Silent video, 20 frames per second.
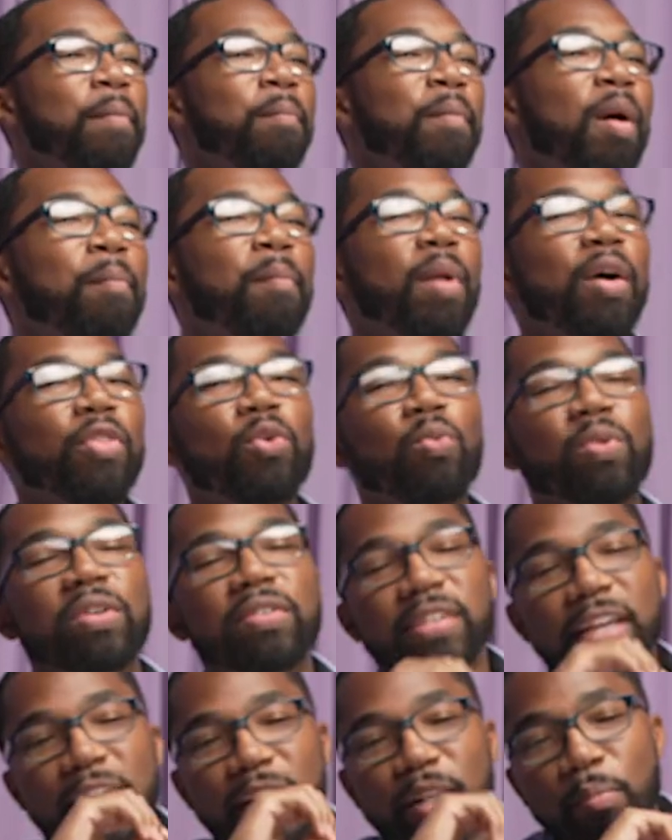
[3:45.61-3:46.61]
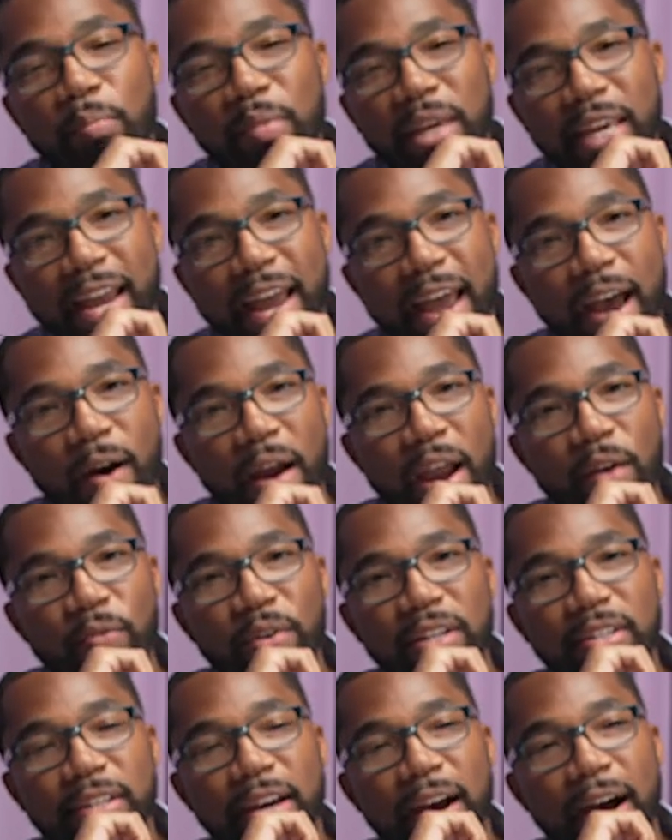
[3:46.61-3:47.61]
my mother was telling me how
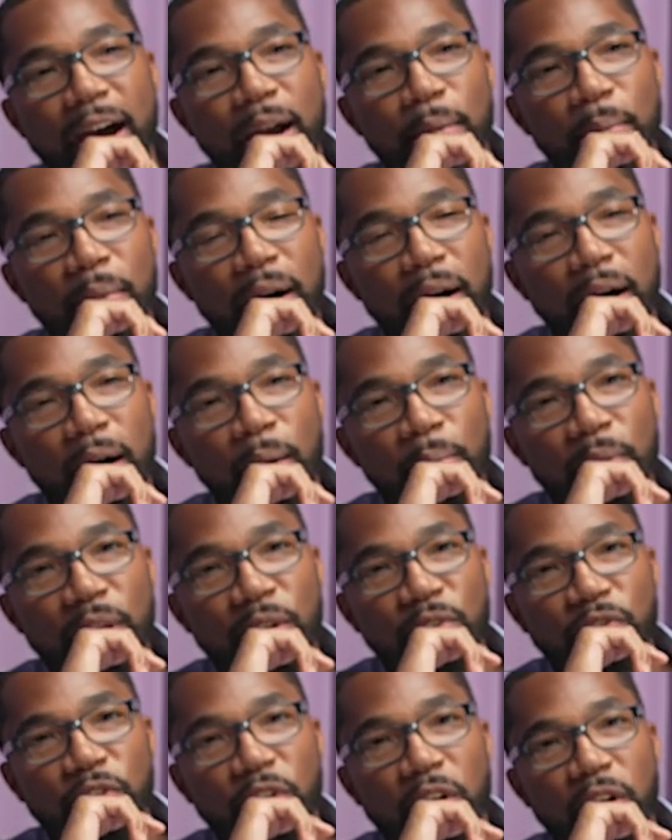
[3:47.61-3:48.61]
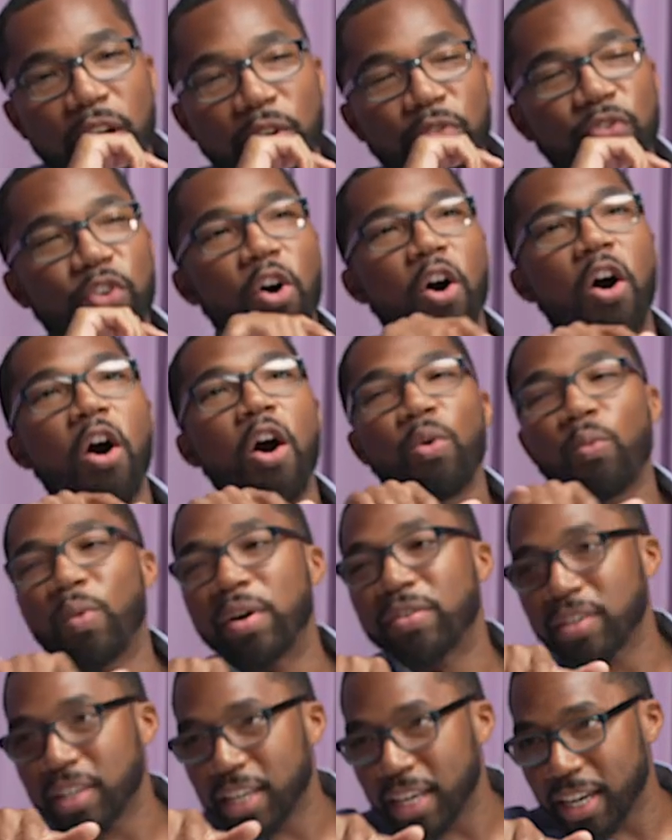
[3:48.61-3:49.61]
every time um, if your if your heart
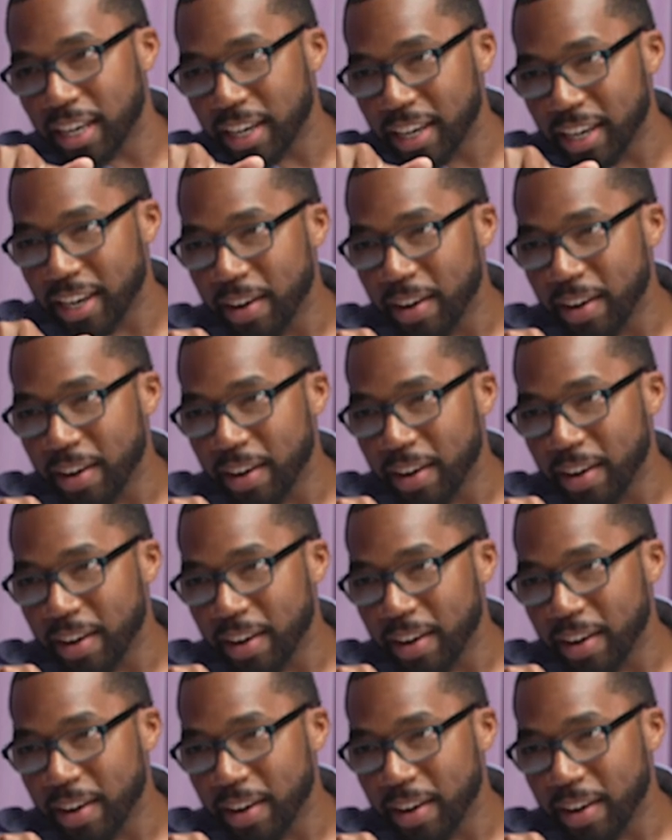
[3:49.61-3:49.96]
wasn't in it,